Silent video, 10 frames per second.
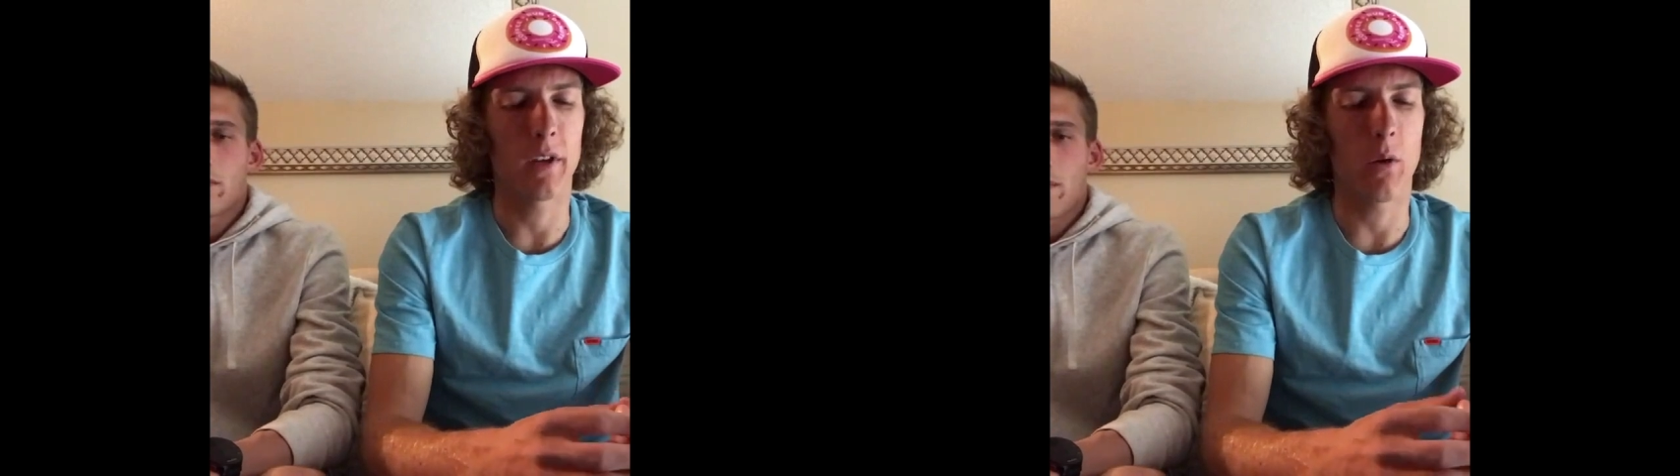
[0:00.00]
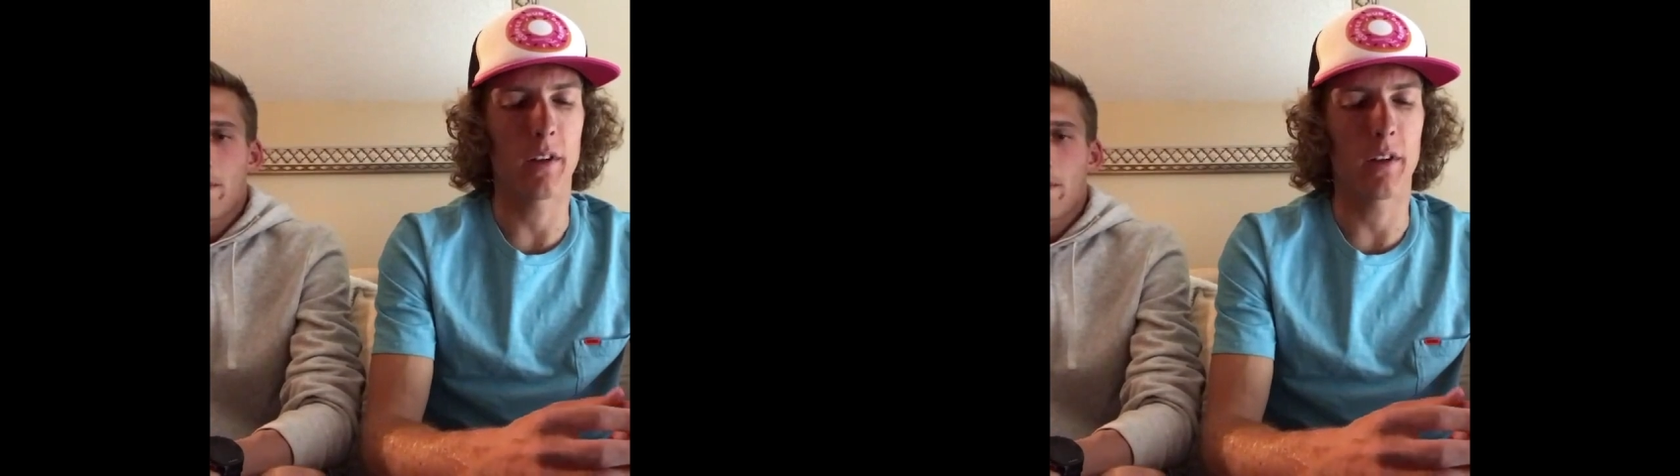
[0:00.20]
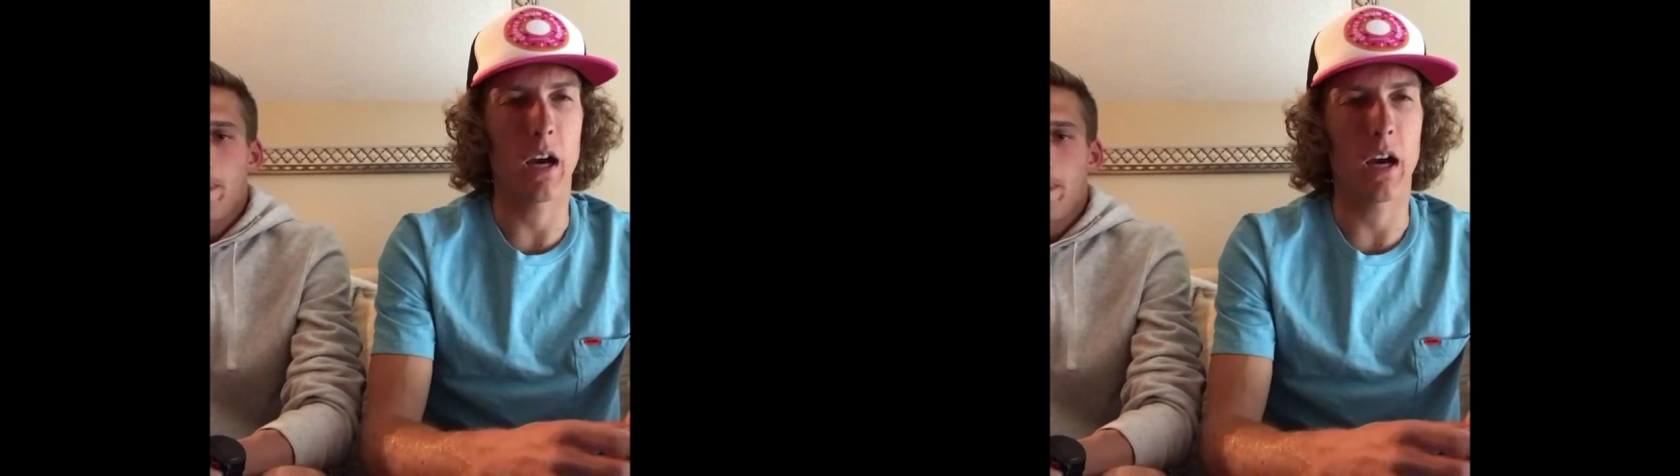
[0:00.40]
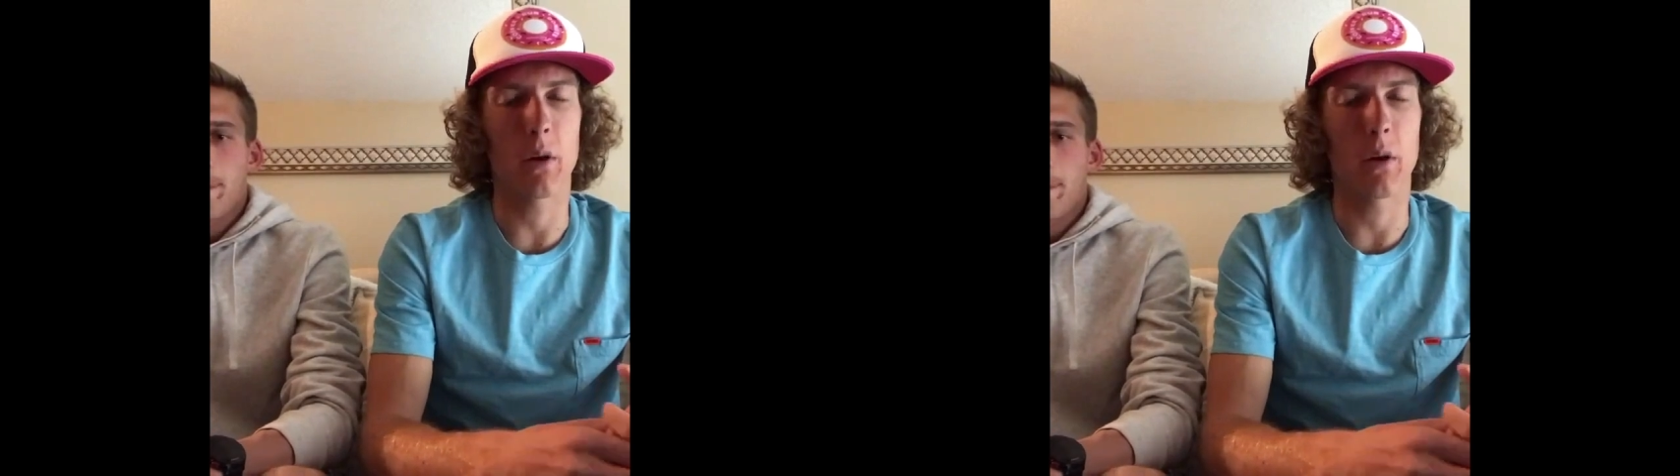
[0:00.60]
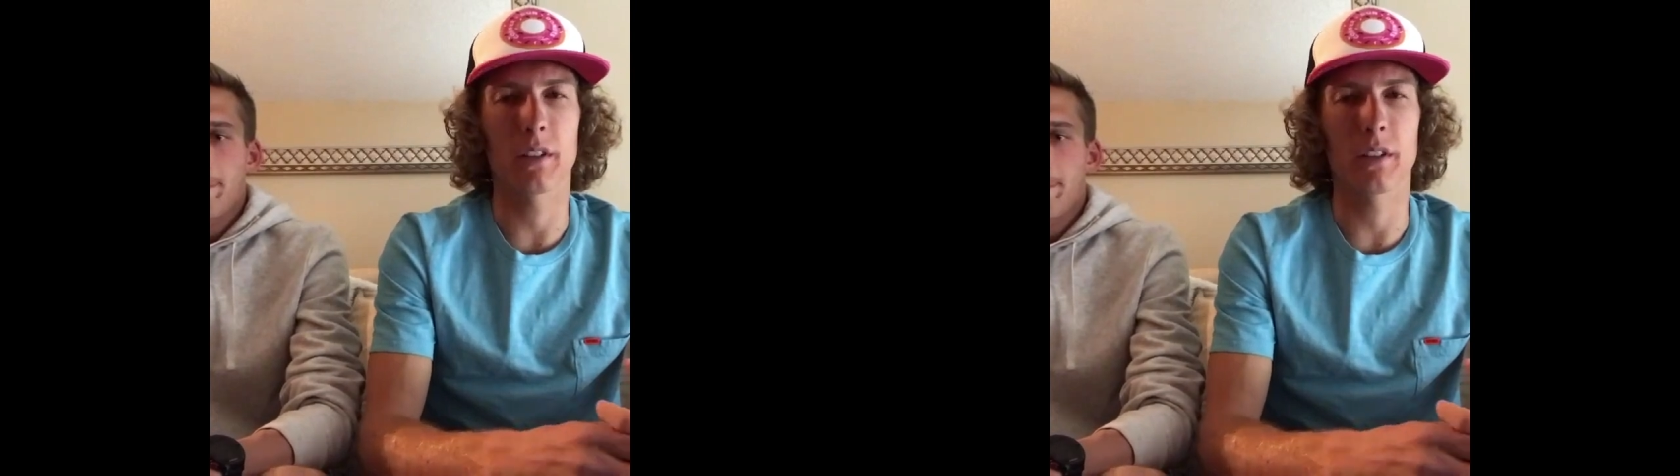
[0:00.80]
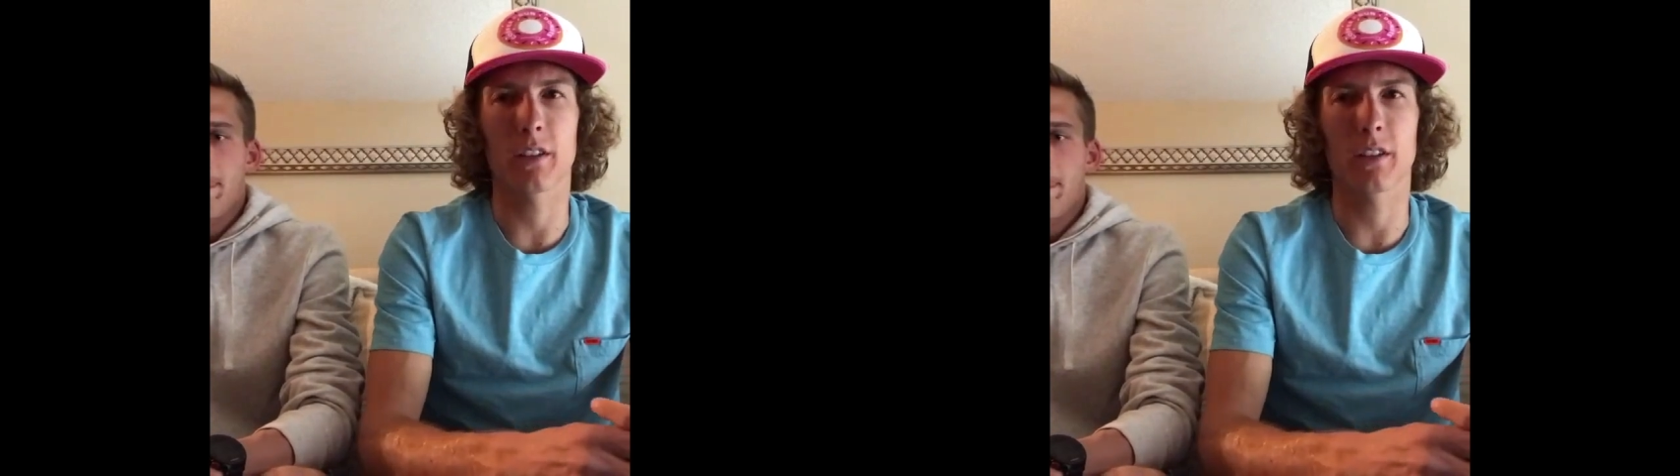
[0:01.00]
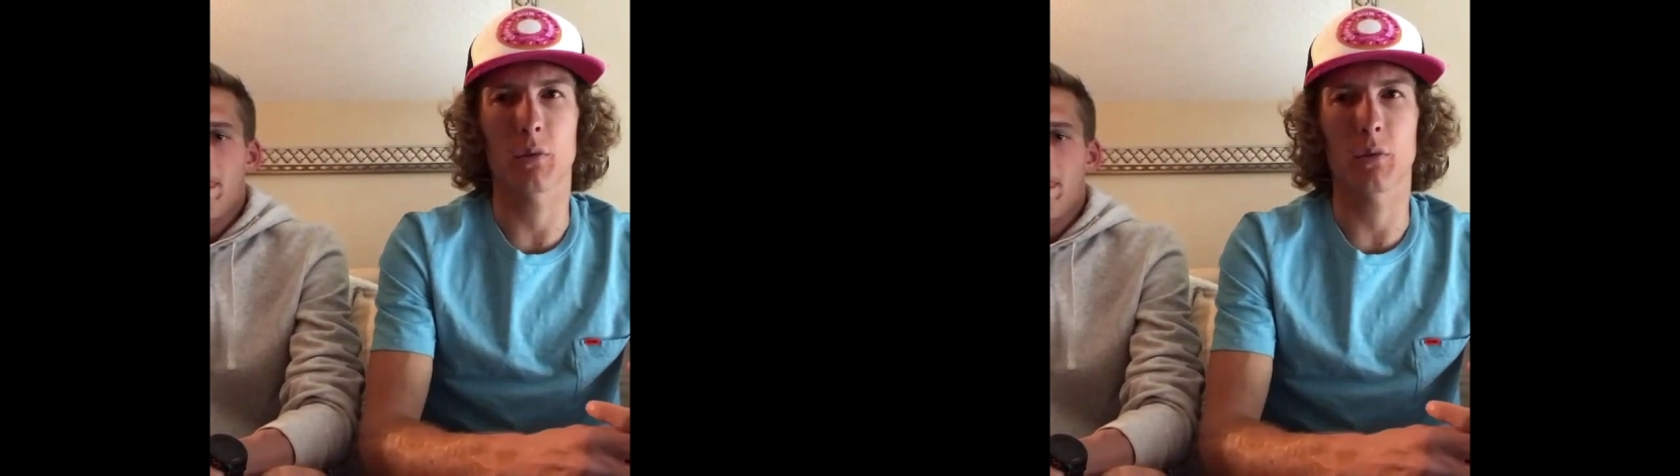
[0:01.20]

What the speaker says: And we always like to